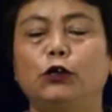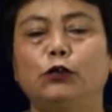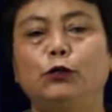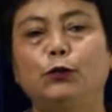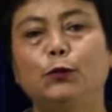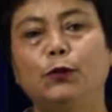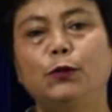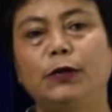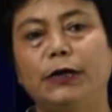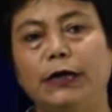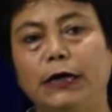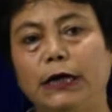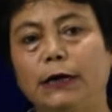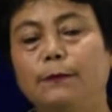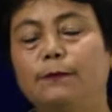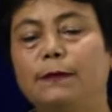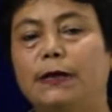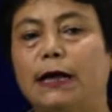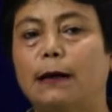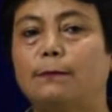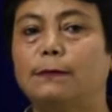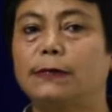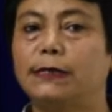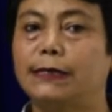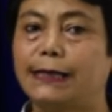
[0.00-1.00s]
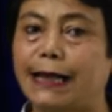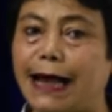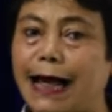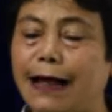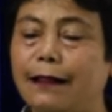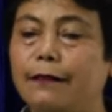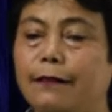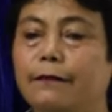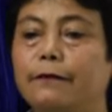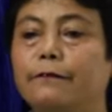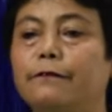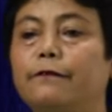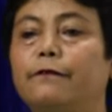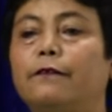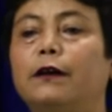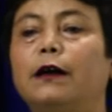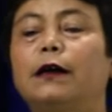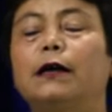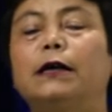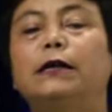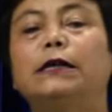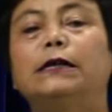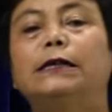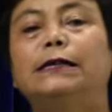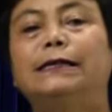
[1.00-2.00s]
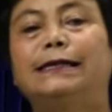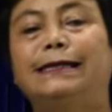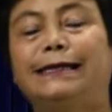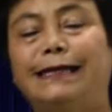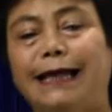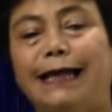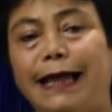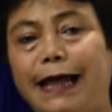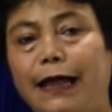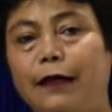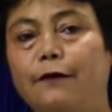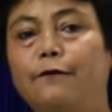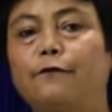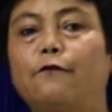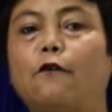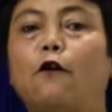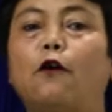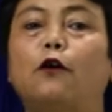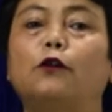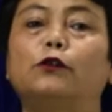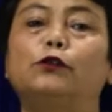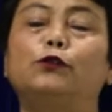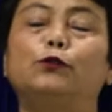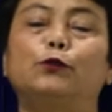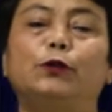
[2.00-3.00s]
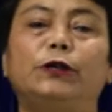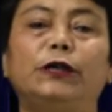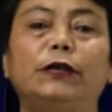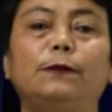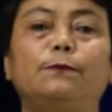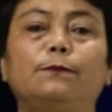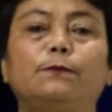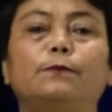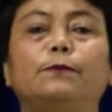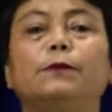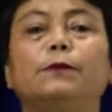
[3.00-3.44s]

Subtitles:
to keep themselves safe, or